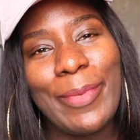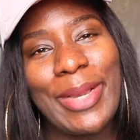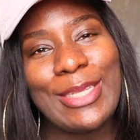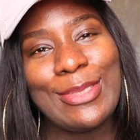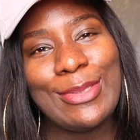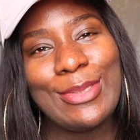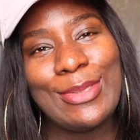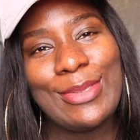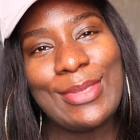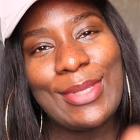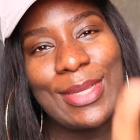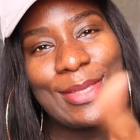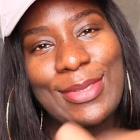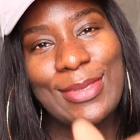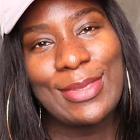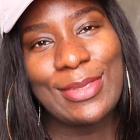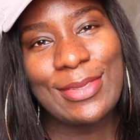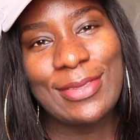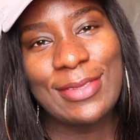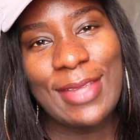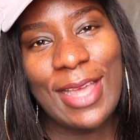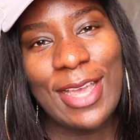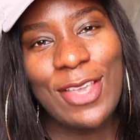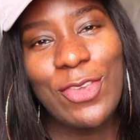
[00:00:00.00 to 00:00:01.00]
My dear
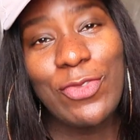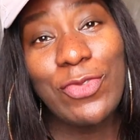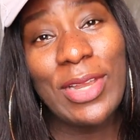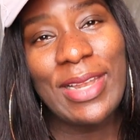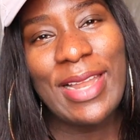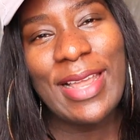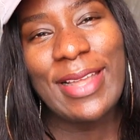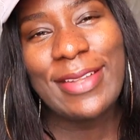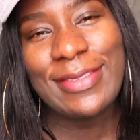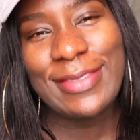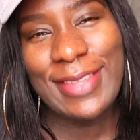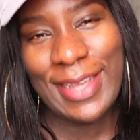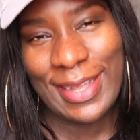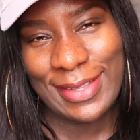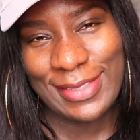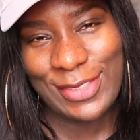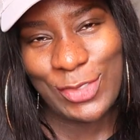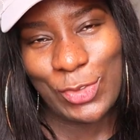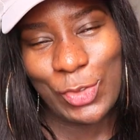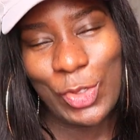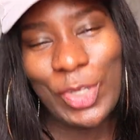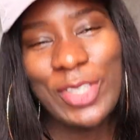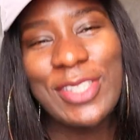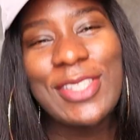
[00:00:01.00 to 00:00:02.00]
sister, if you're like
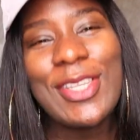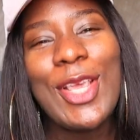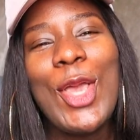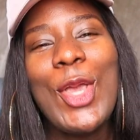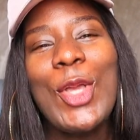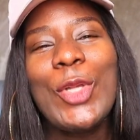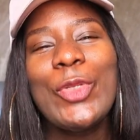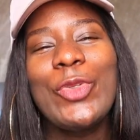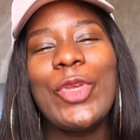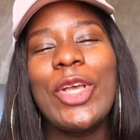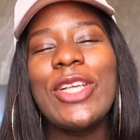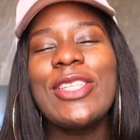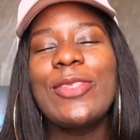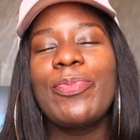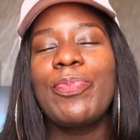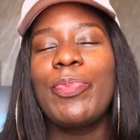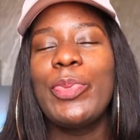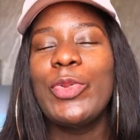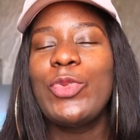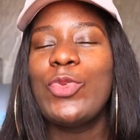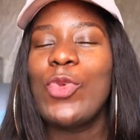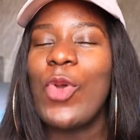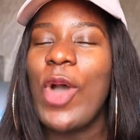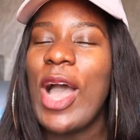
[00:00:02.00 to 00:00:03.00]
that, just
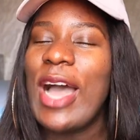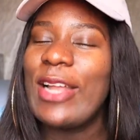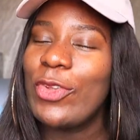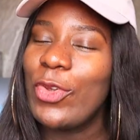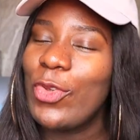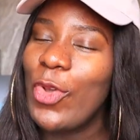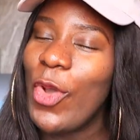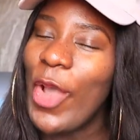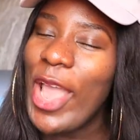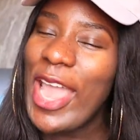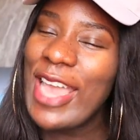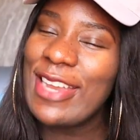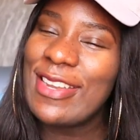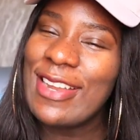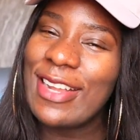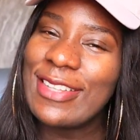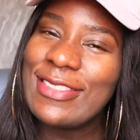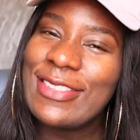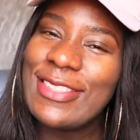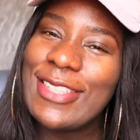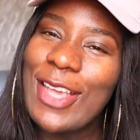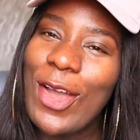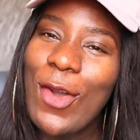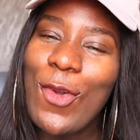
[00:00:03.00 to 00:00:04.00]
put your hand on your head
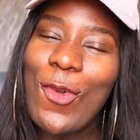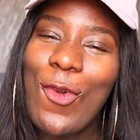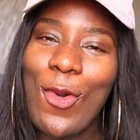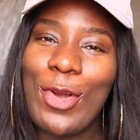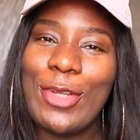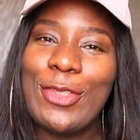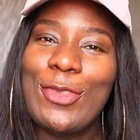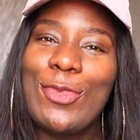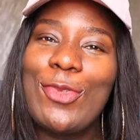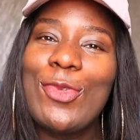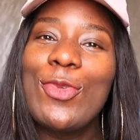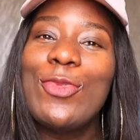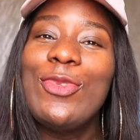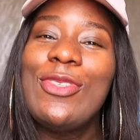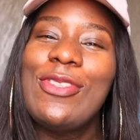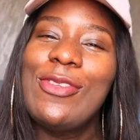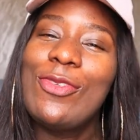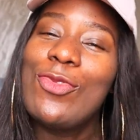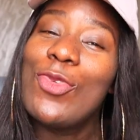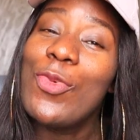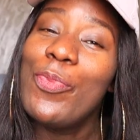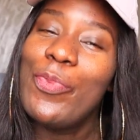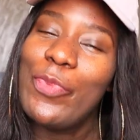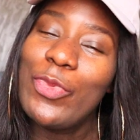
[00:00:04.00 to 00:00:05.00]
and tell God
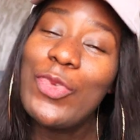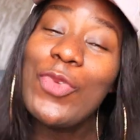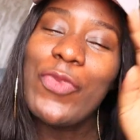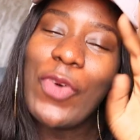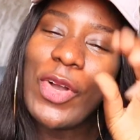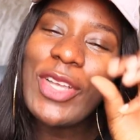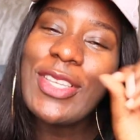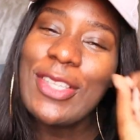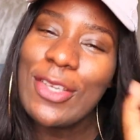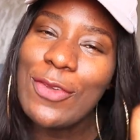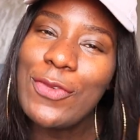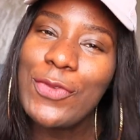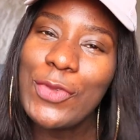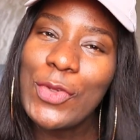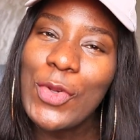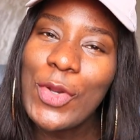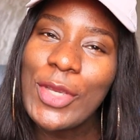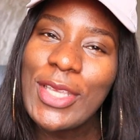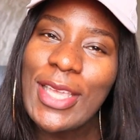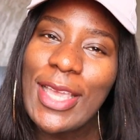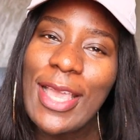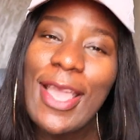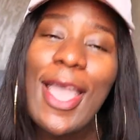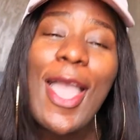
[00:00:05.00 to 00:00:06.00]
to forgive you,
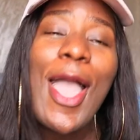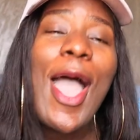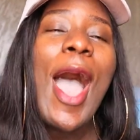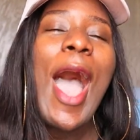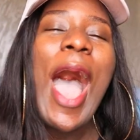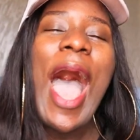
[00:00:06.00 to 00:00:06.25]
okay?